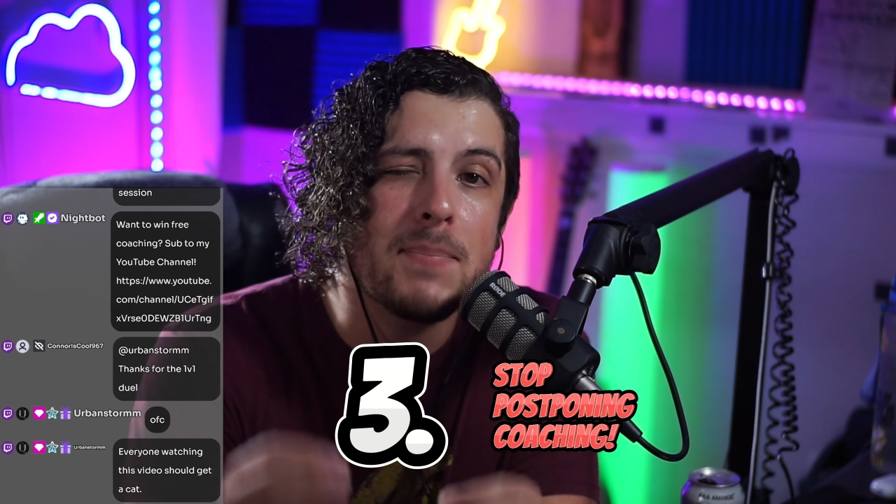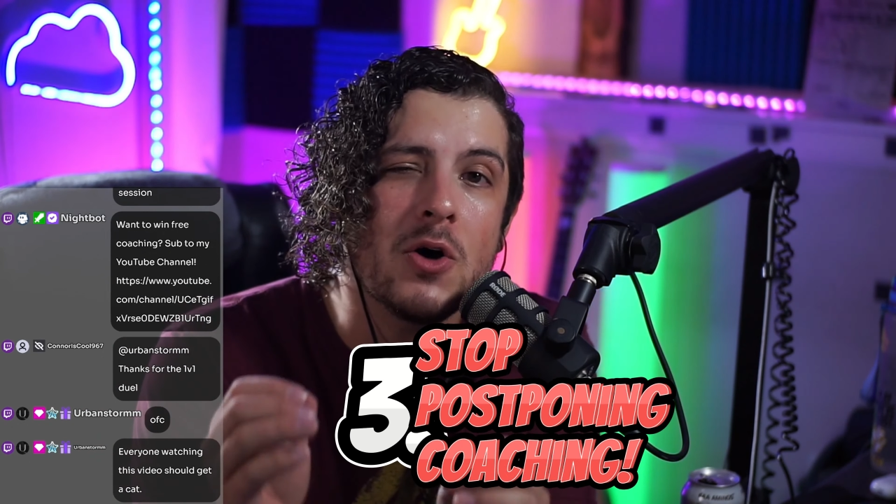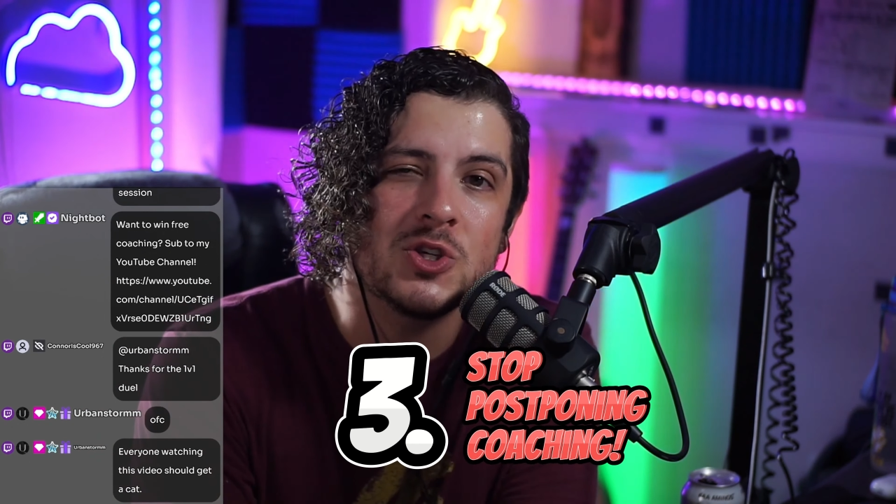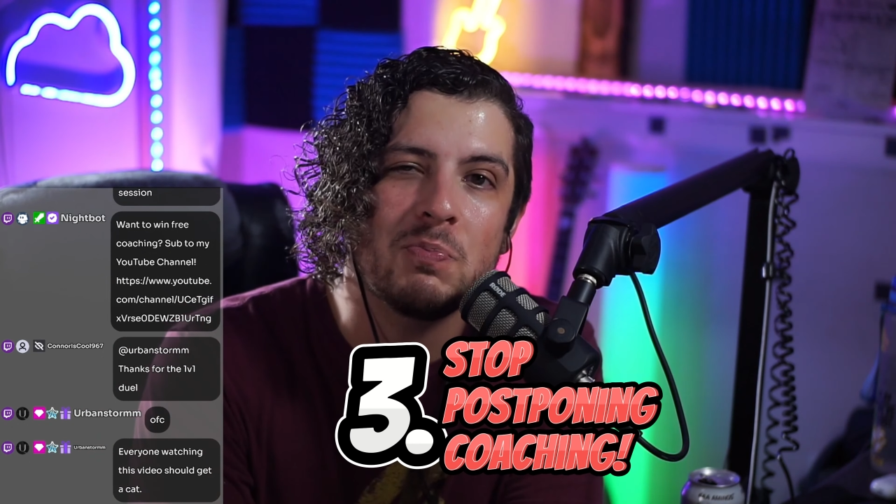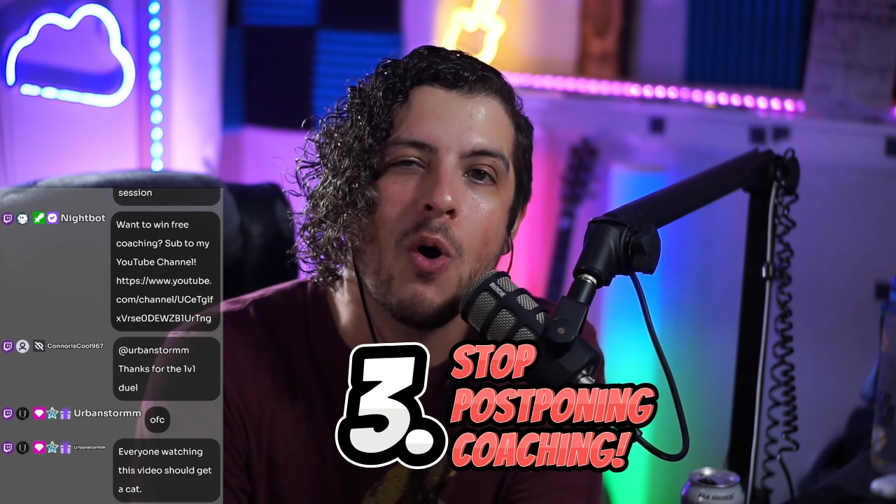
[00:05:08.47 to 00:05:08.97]

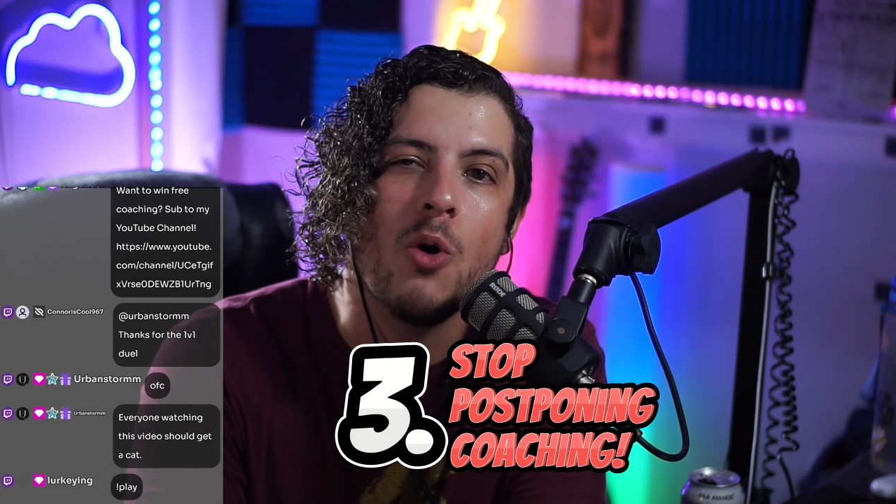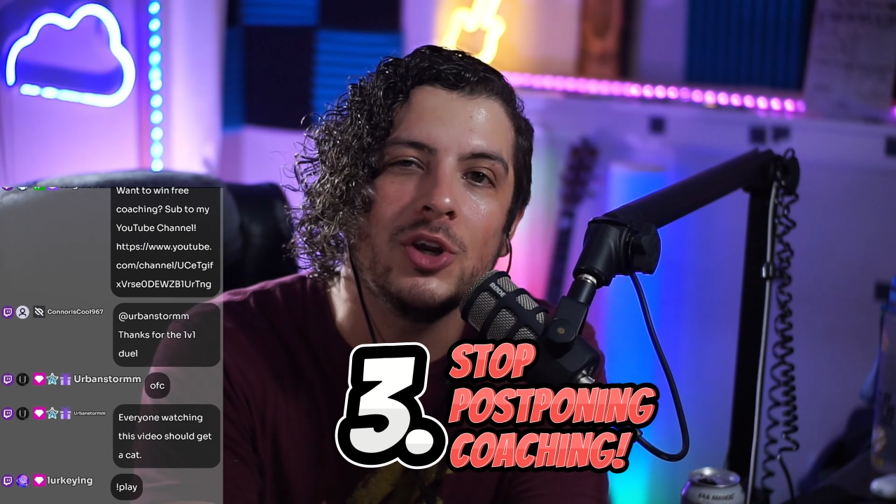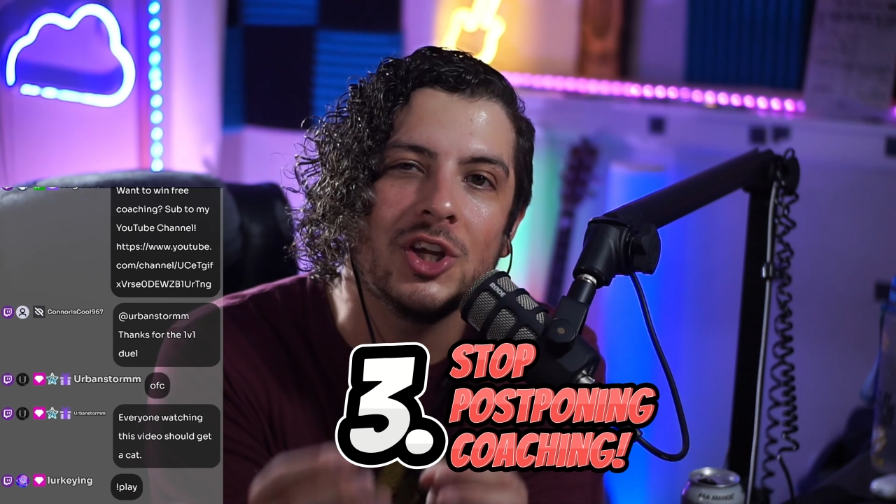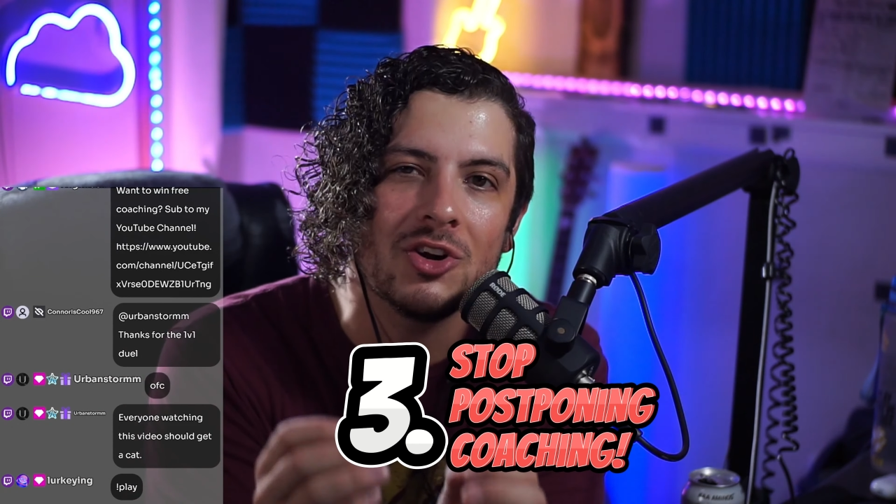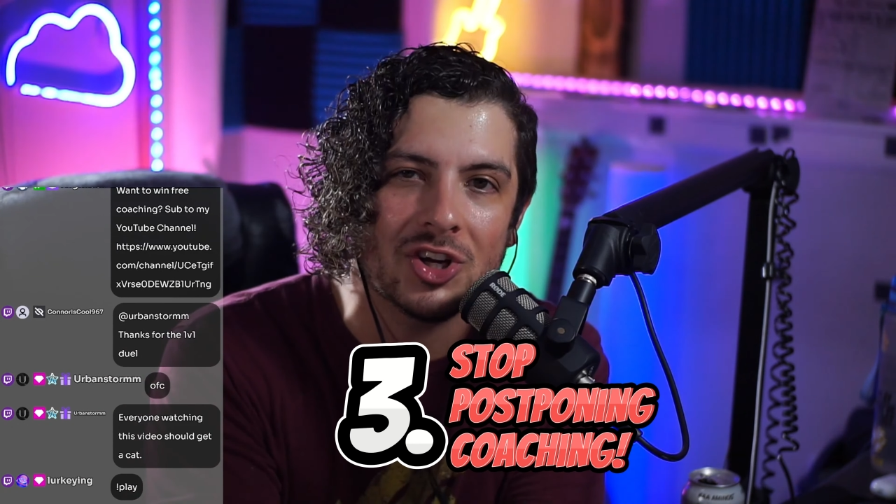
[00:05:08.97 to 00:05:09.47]

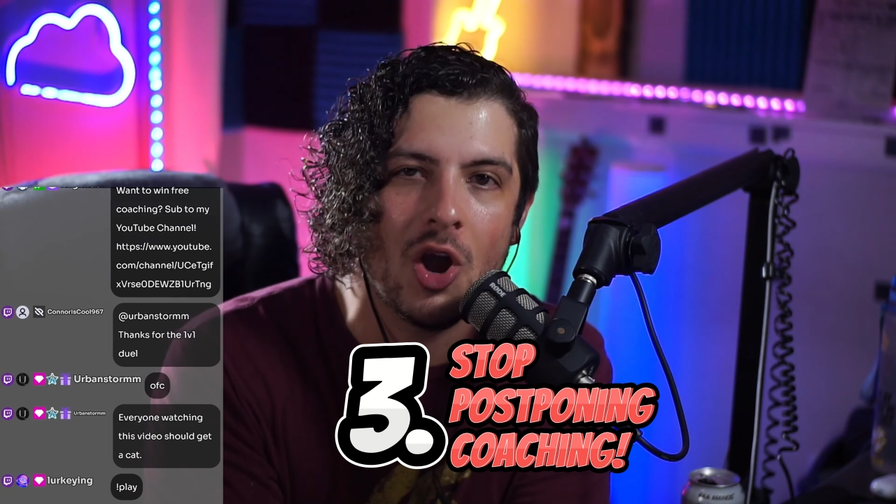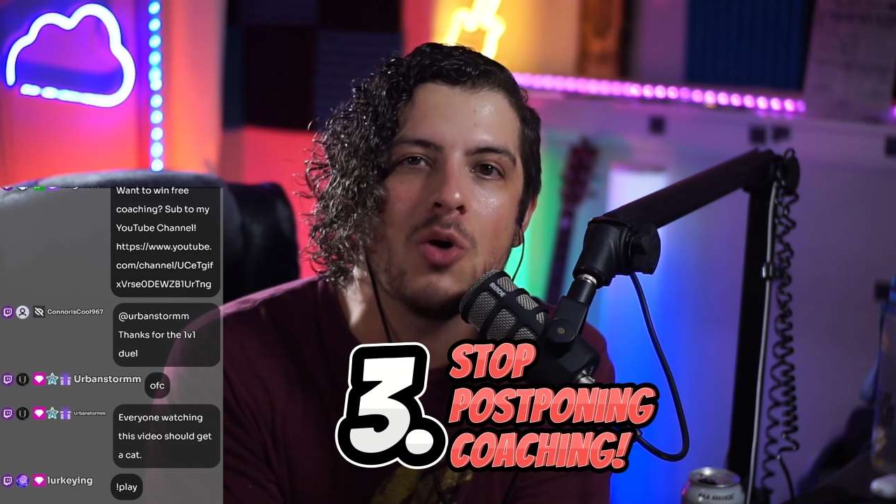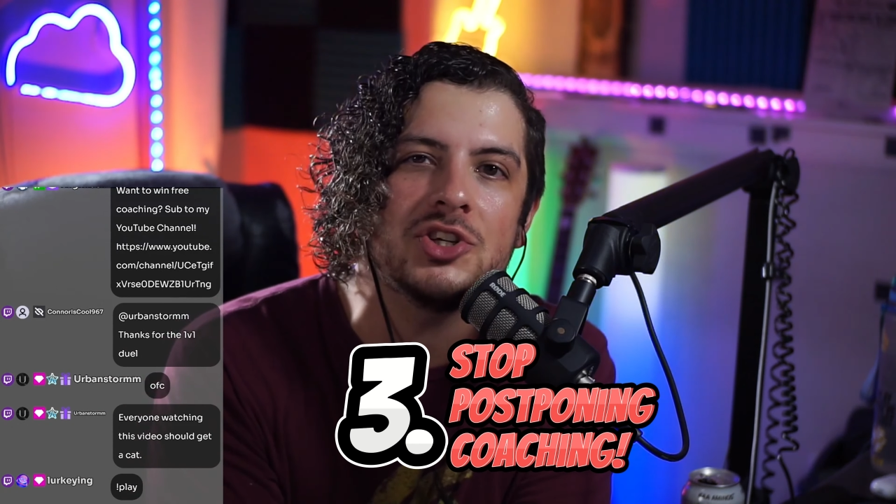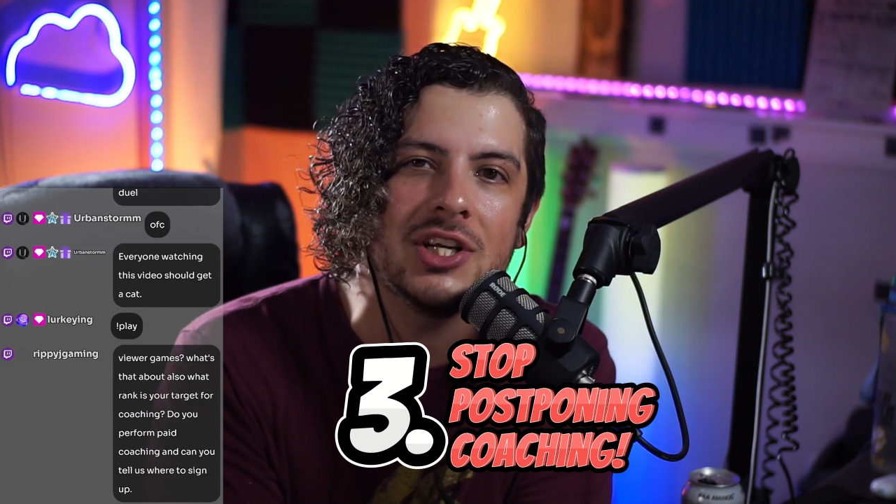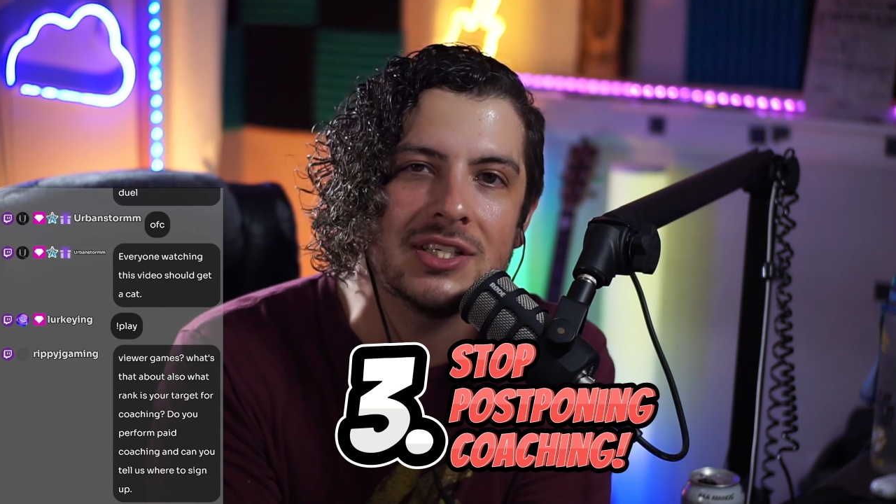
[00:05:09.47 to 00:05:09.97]
postponing your
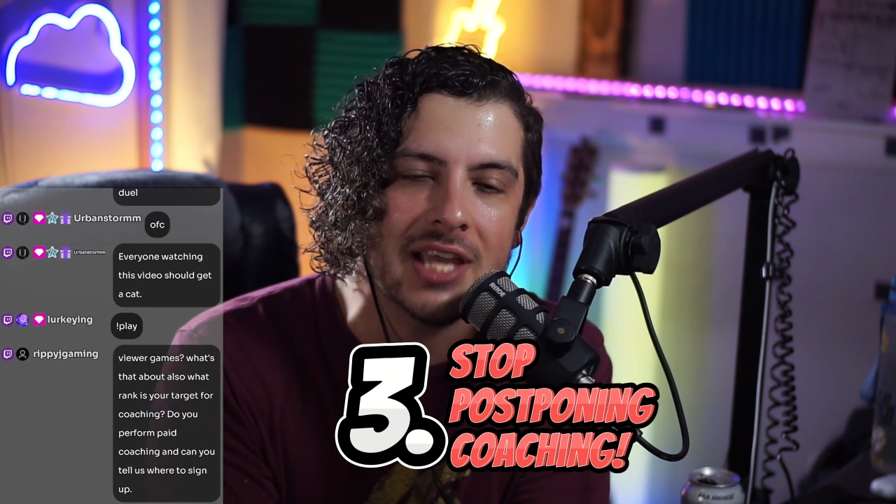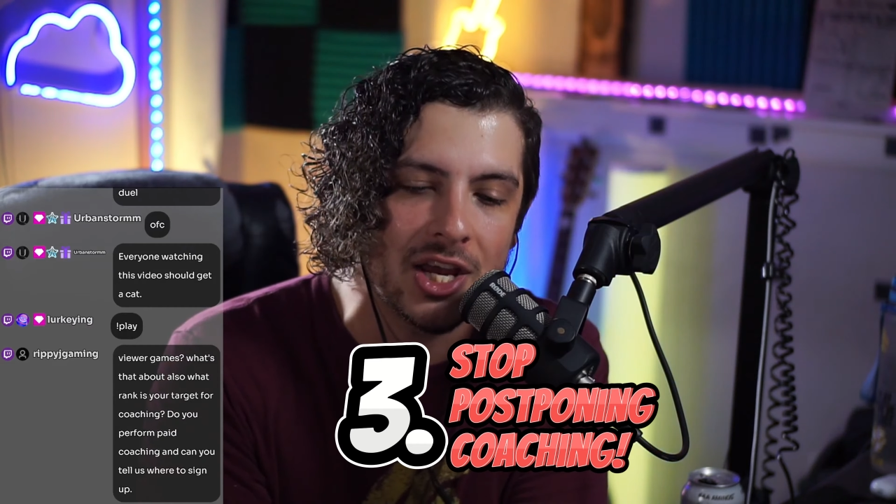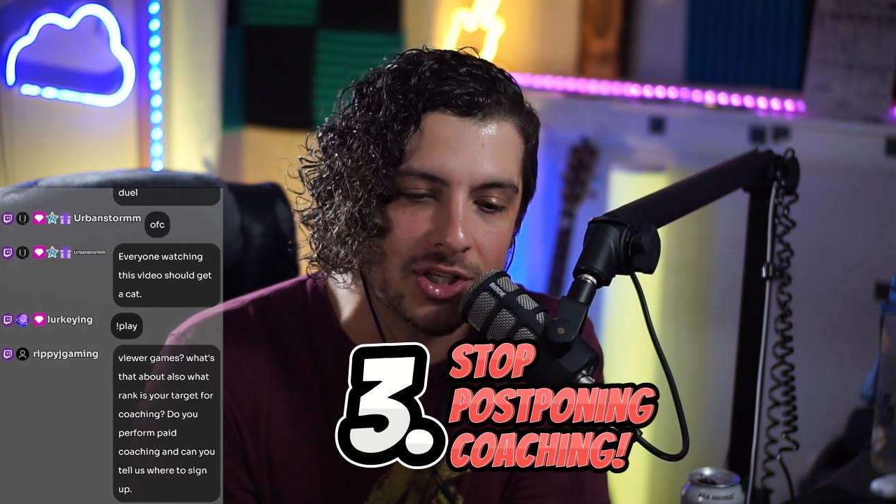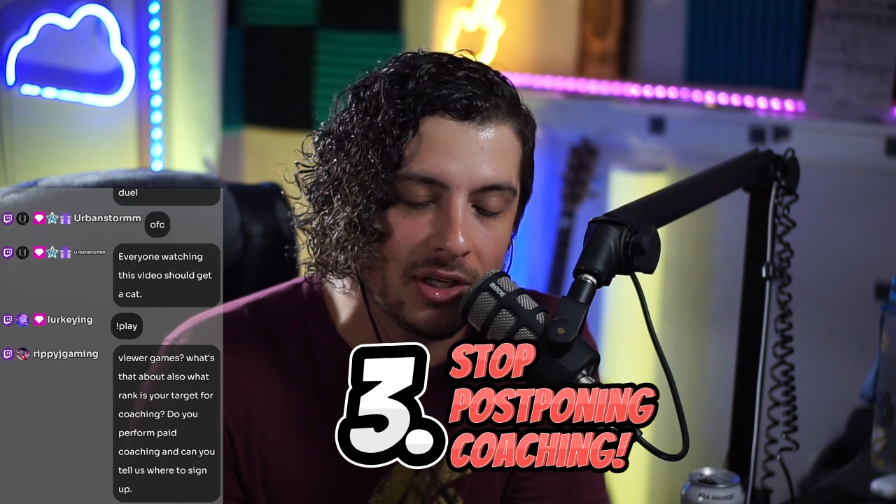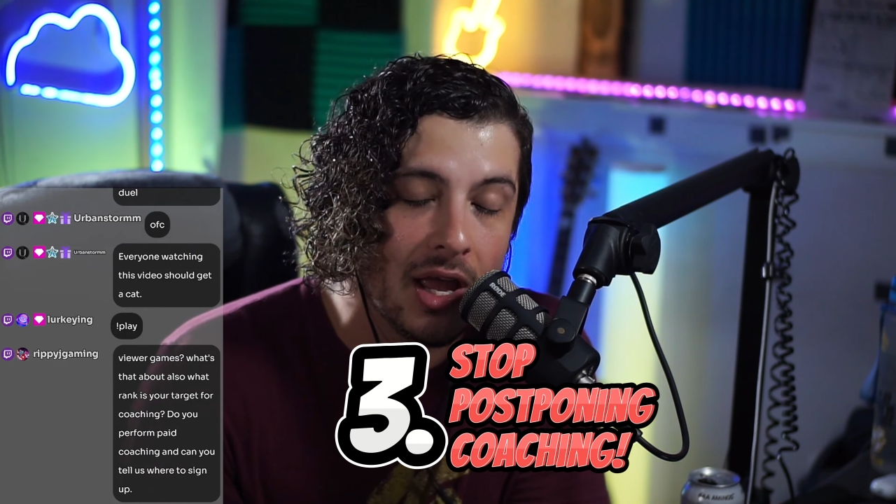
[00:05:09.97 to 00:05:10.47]
coaching
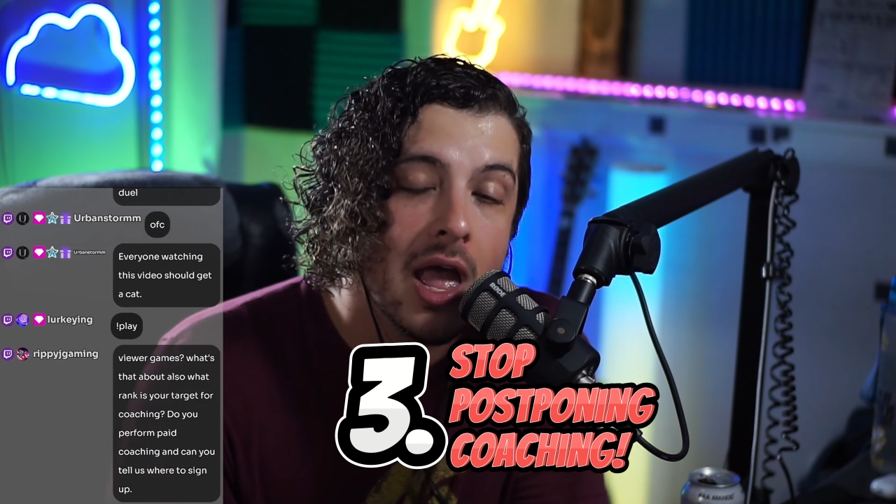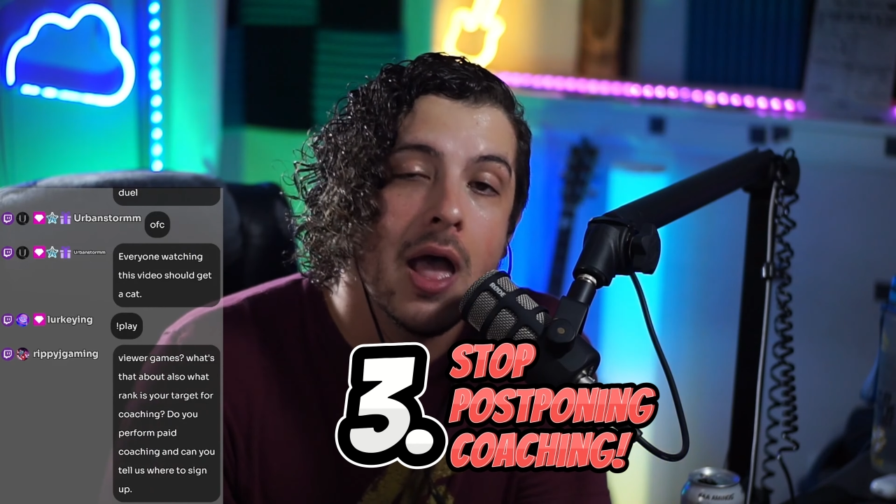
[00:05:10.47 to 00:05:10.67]
session.